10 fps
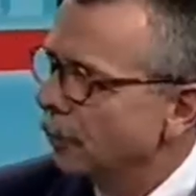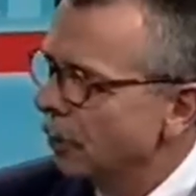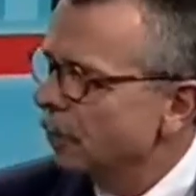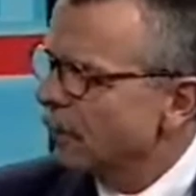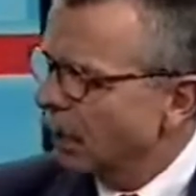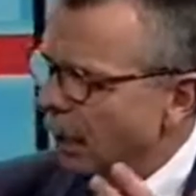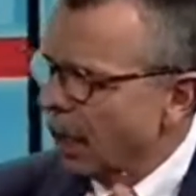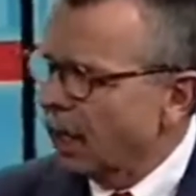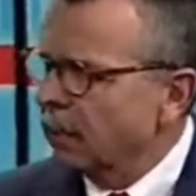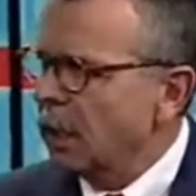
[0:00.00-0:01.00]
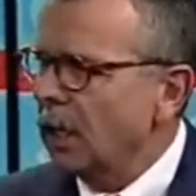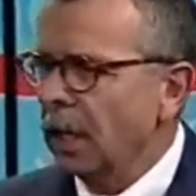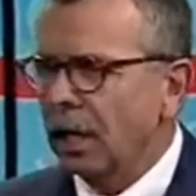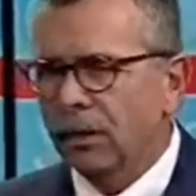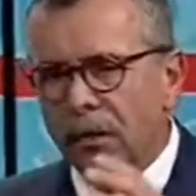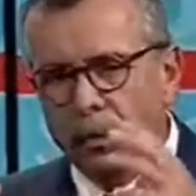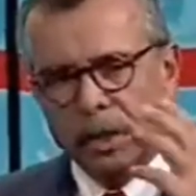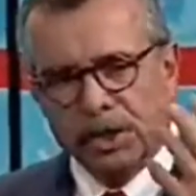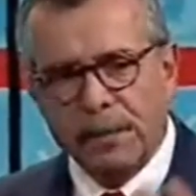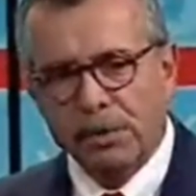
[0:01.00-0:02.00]
in terms of the economy, and
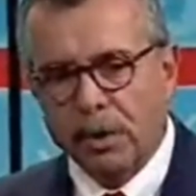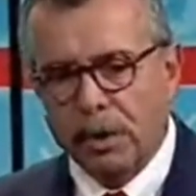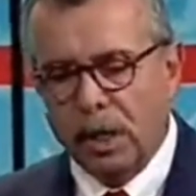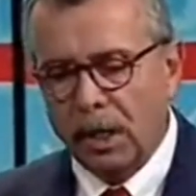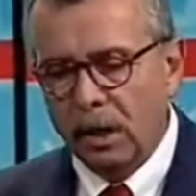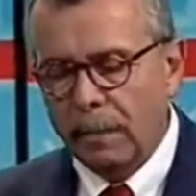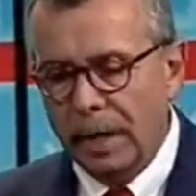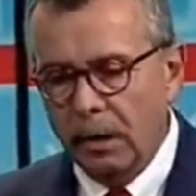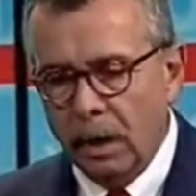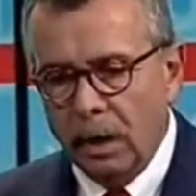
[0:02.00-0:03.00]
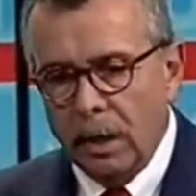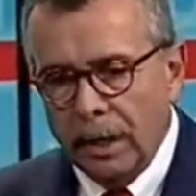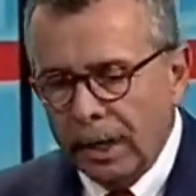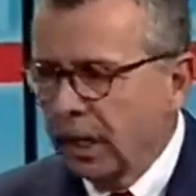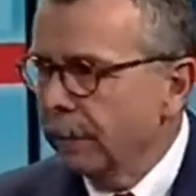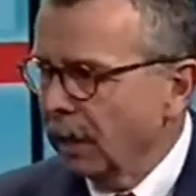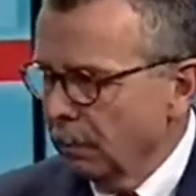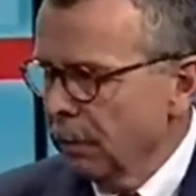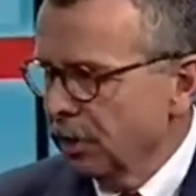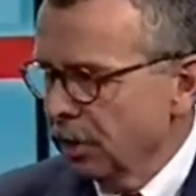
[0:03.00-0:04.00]
what shapes your thinking about economic
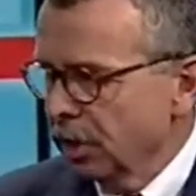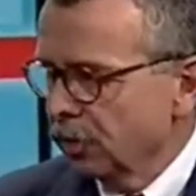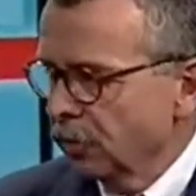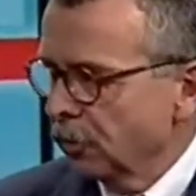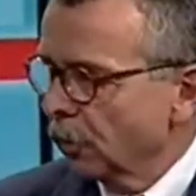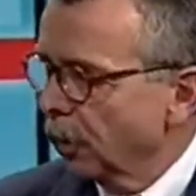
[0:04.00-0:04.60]
and business issues?